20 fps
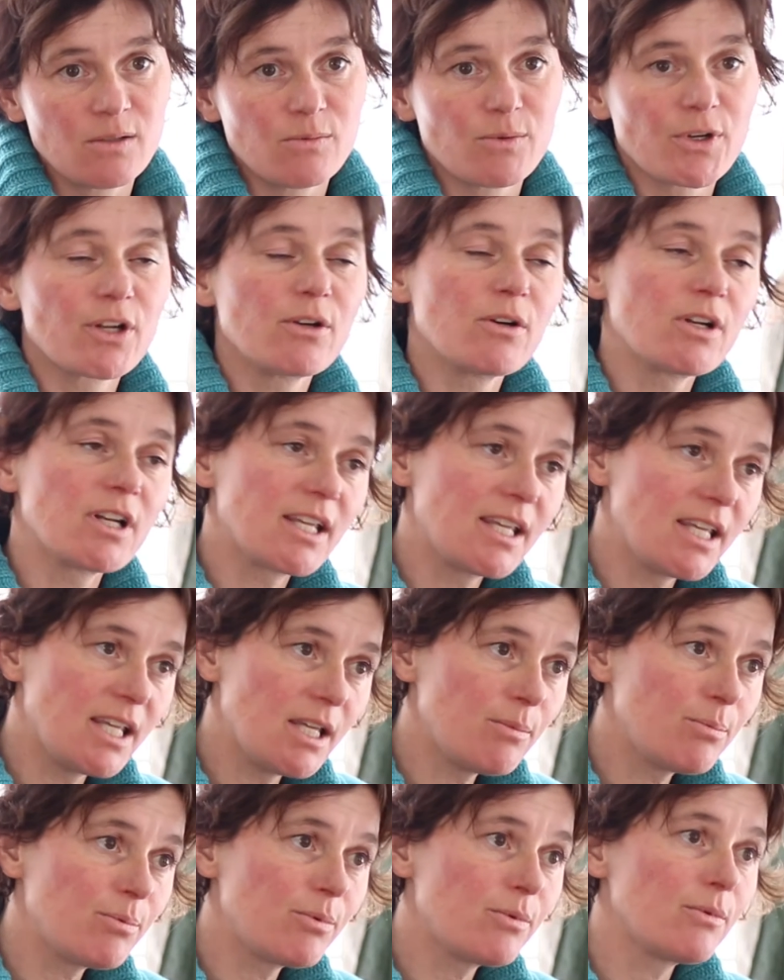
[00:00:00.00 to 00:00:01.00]
We're going to
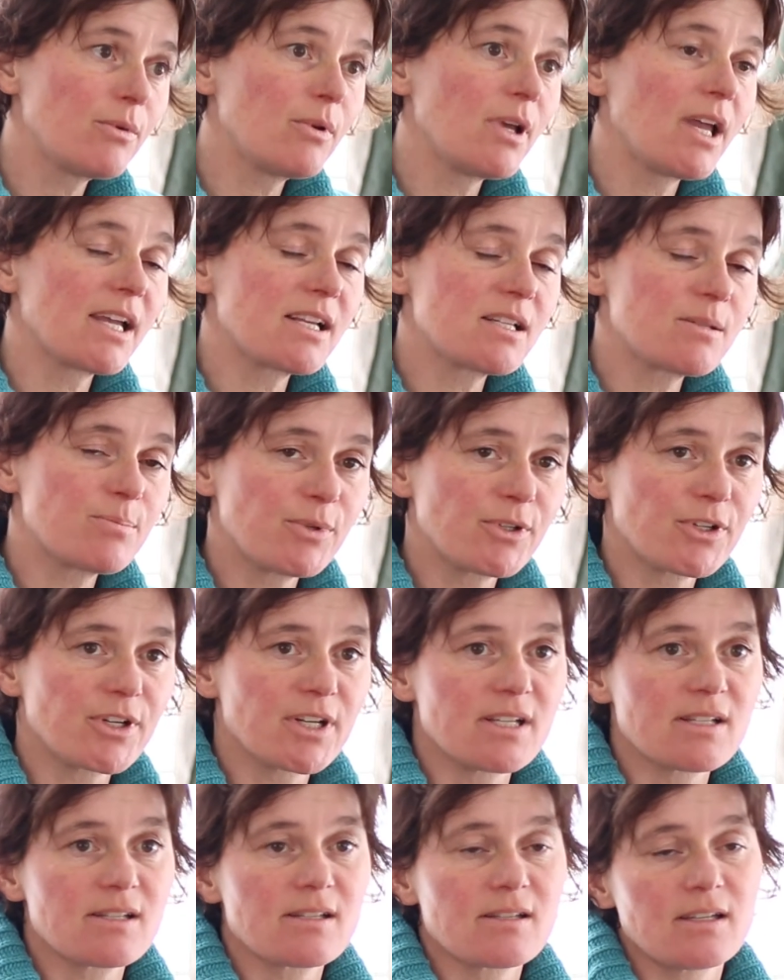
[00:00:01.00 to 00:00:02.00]
keep
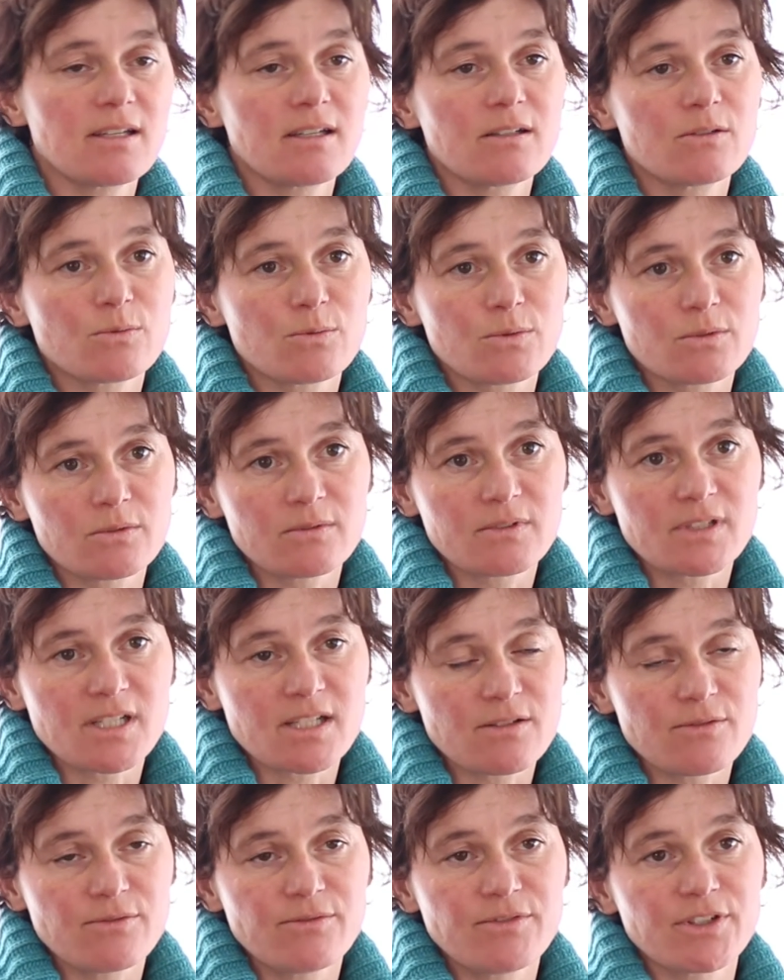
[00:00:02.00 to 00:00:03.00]
experiencing the world
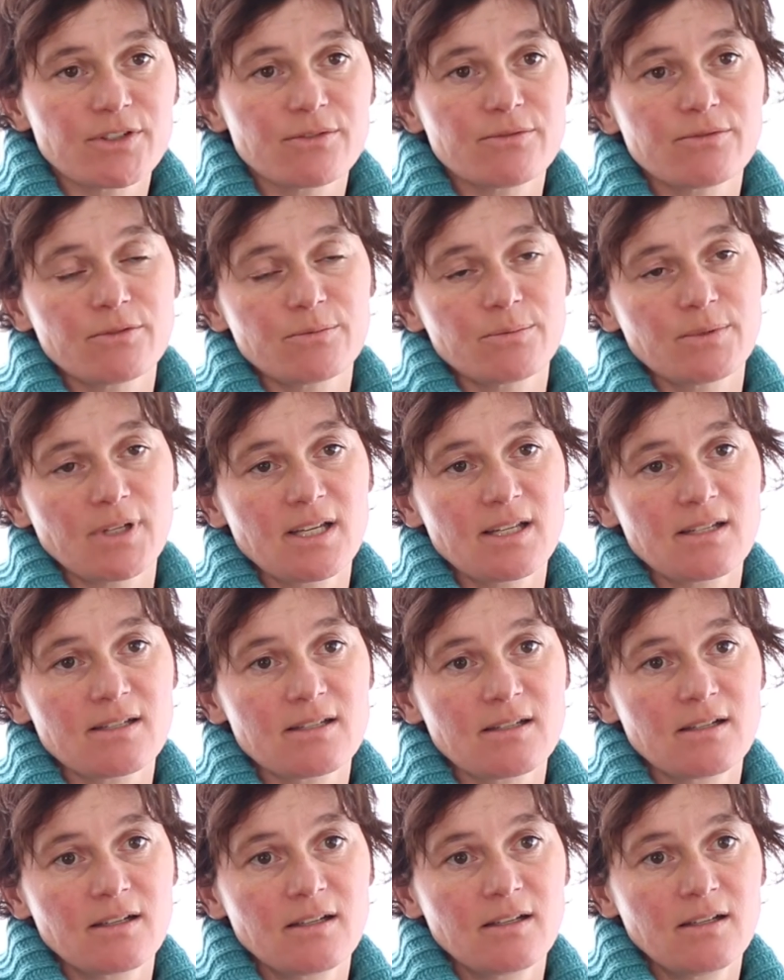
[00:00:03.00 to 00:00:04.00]
as a fearful
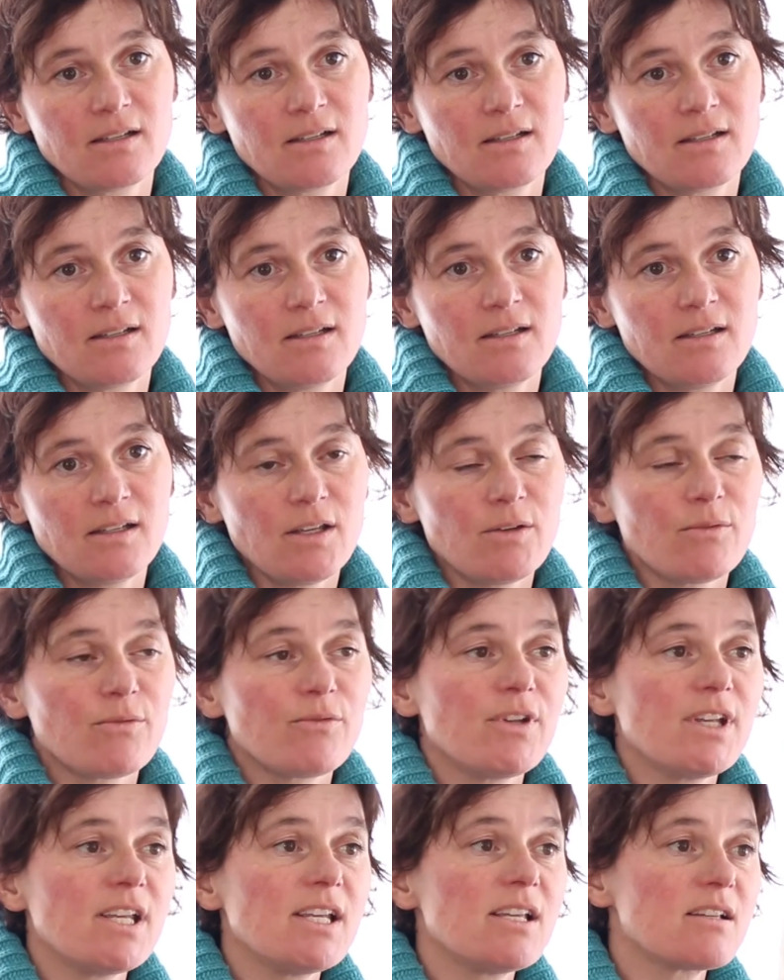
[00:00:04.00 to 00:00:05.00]
place. If
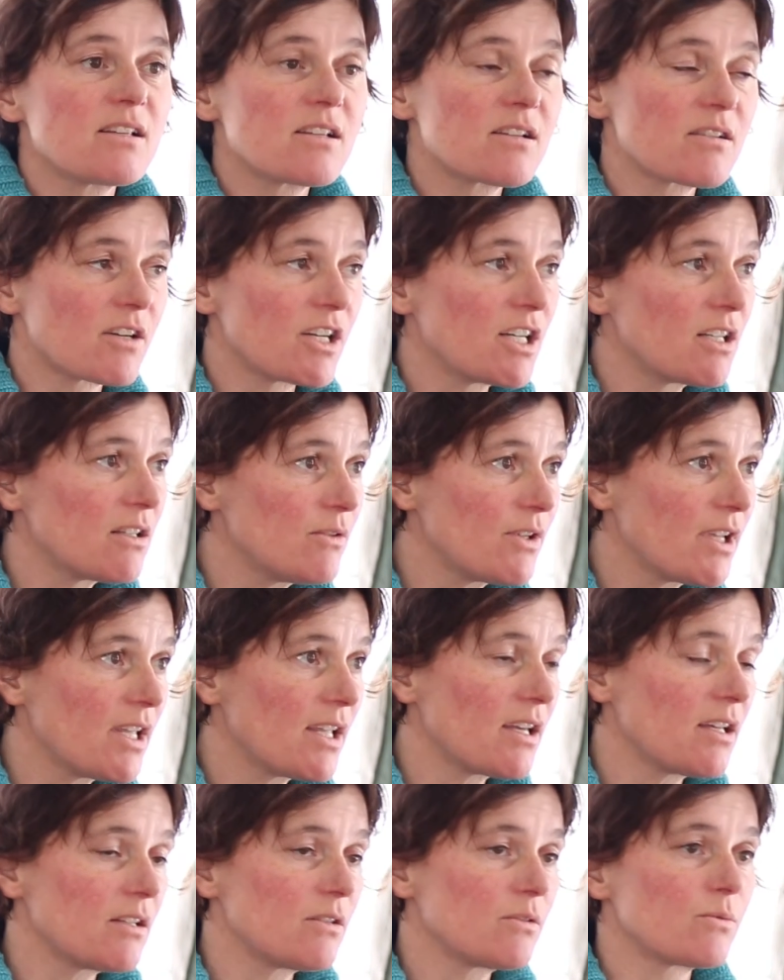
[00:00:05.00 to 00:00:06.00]
we start
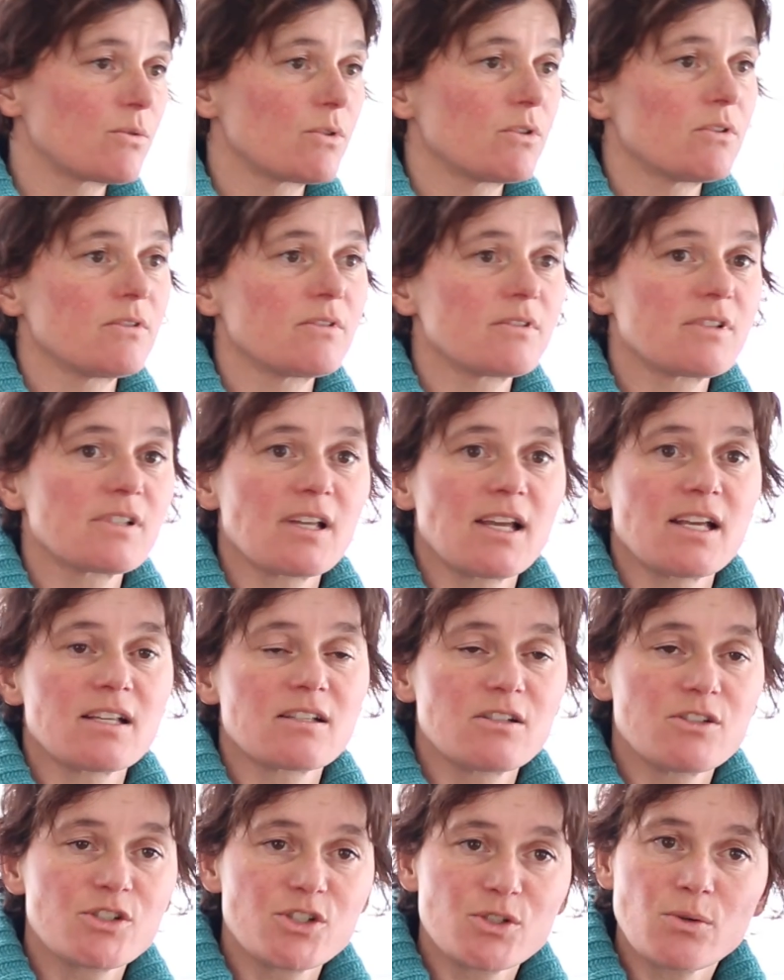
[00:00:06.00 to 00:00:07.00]
looking at the world
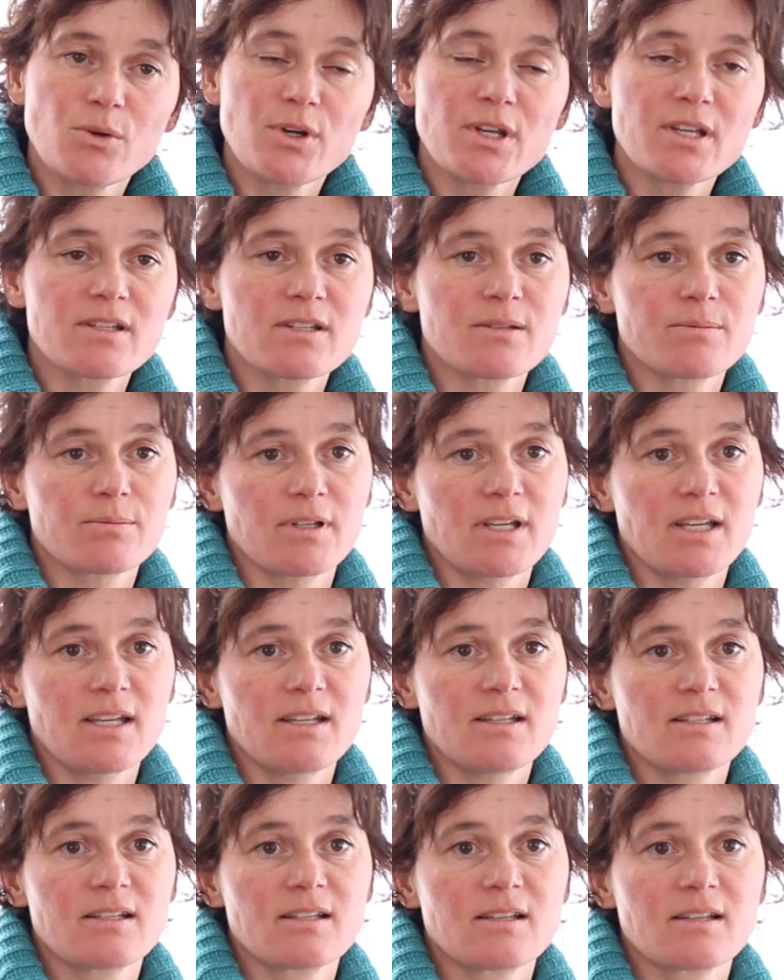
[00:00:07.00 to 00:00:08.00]
as a joyous
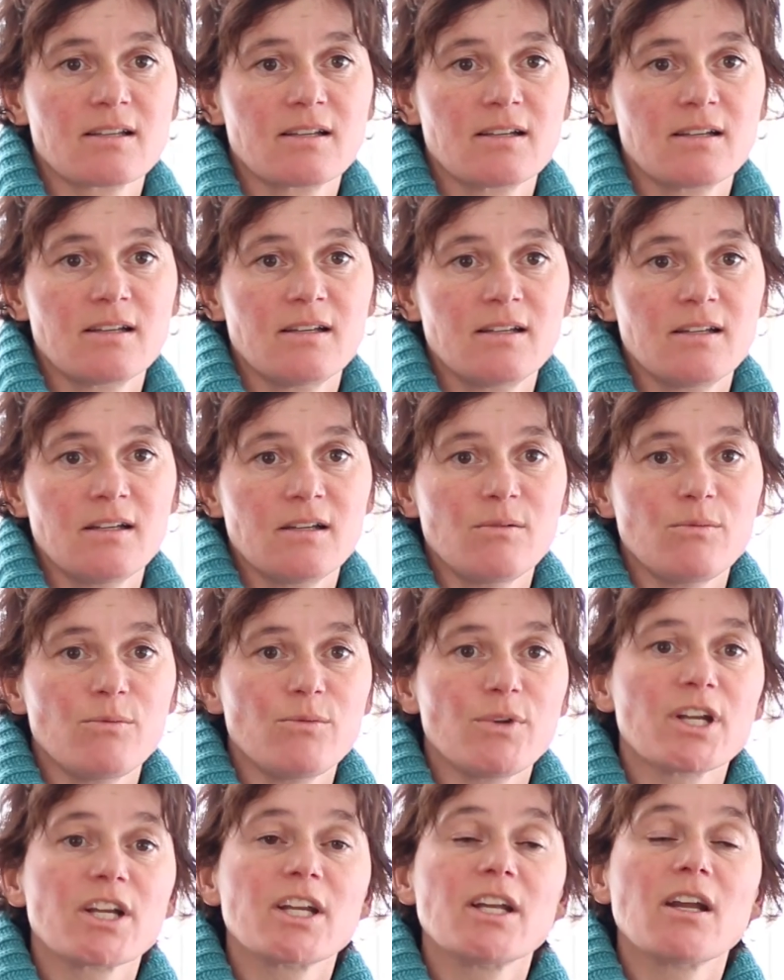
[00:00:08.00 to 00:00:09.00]
place,
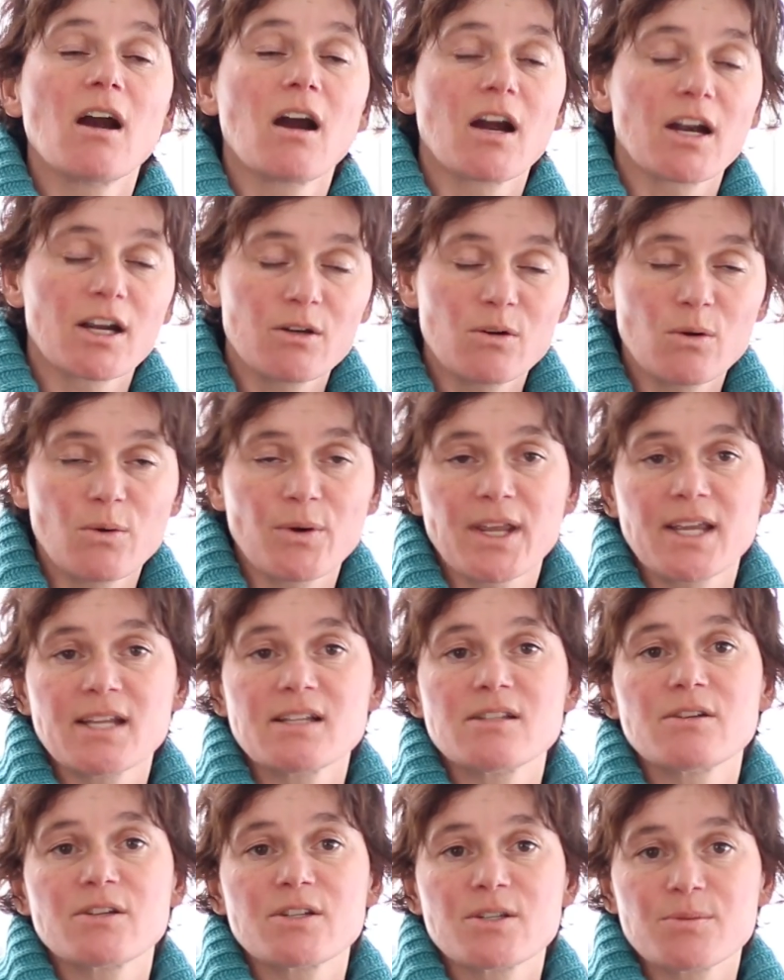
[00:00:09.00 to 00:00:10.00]
we are
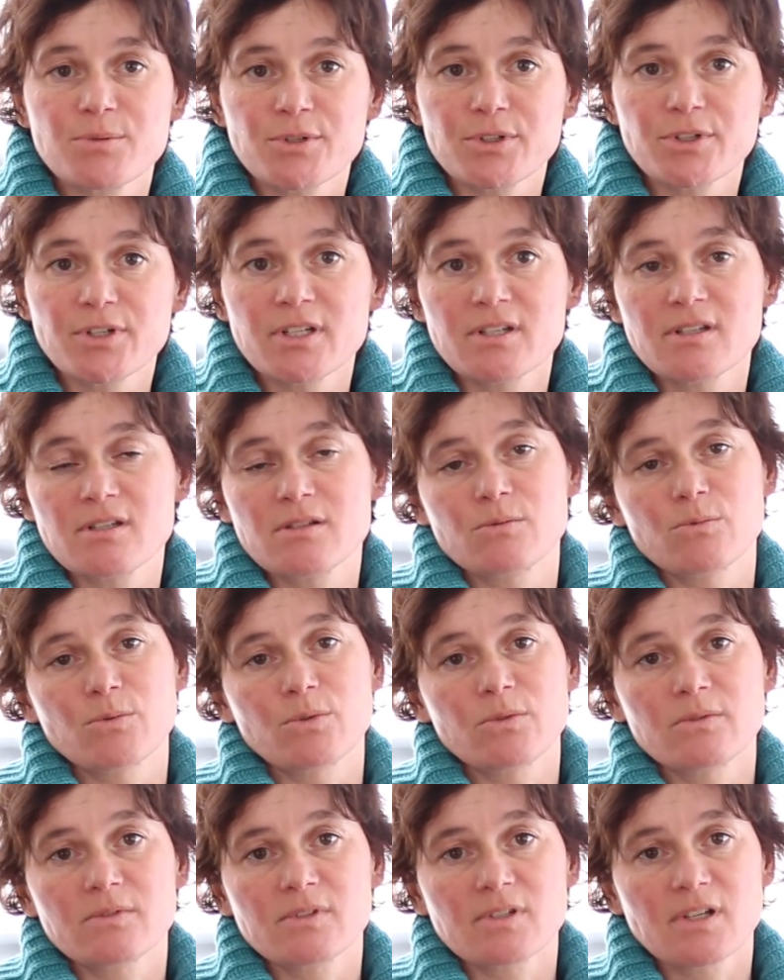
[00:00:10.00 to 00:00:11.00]
going to experience the
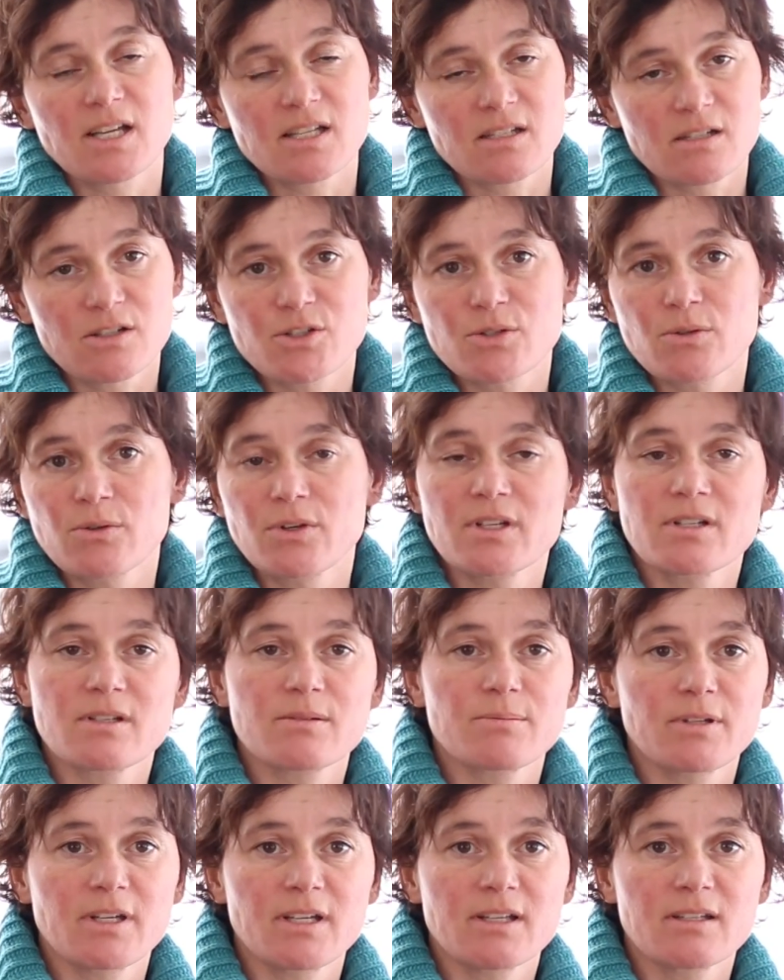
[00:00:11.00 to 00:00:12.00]
world as a
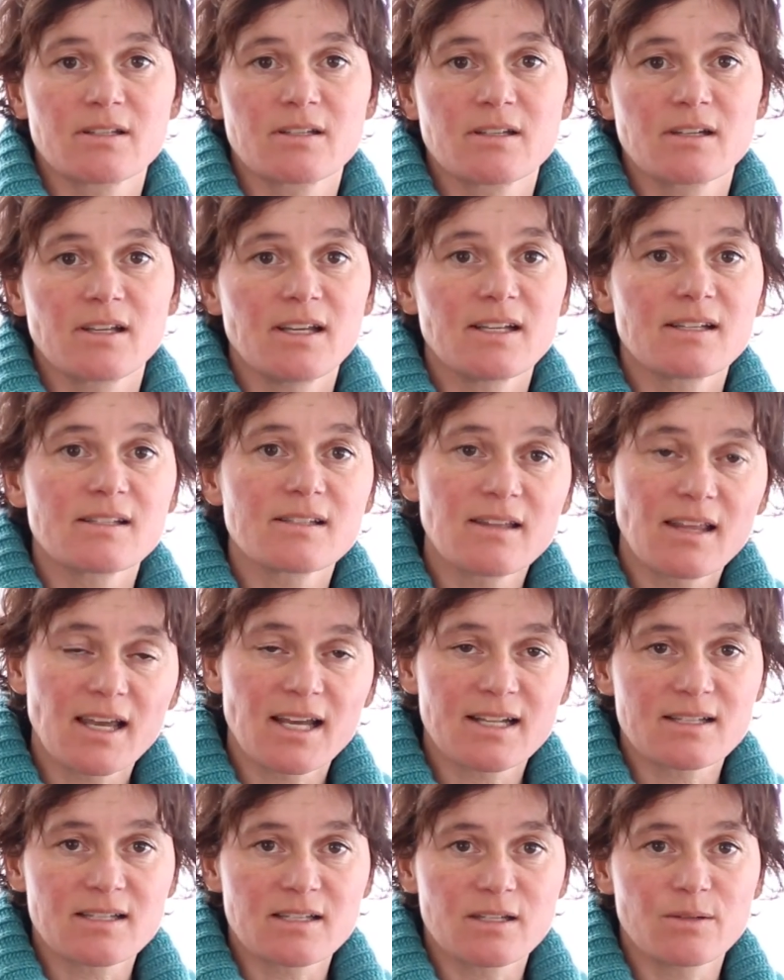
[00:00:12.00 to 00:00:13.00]
joyous place. It's
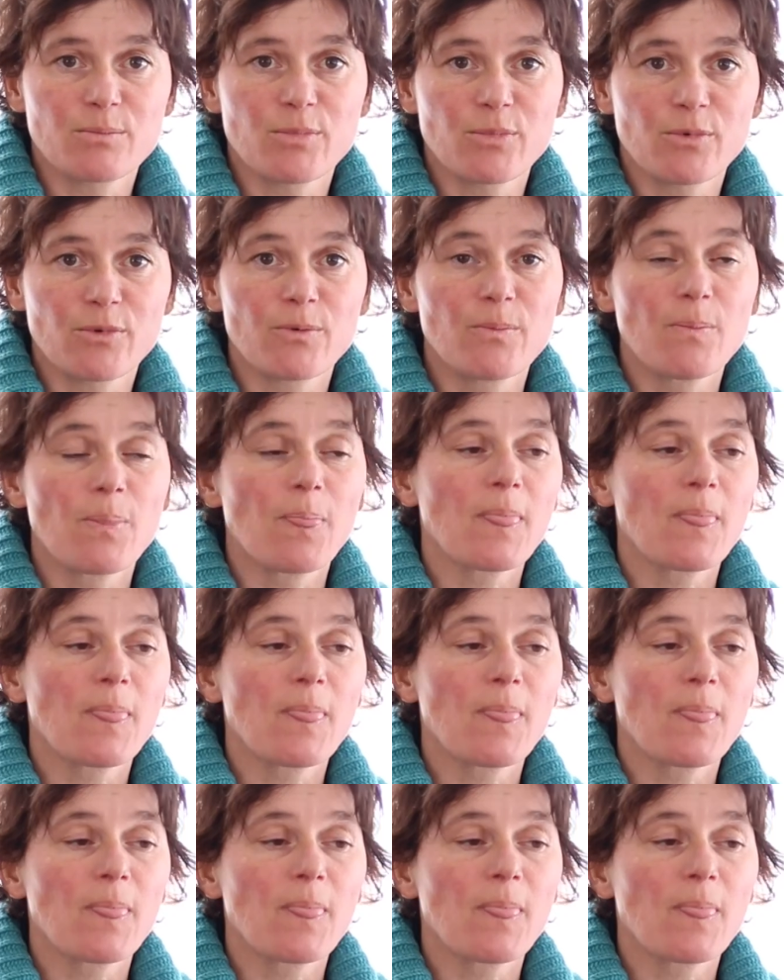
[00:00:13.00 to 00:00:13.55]
that simple.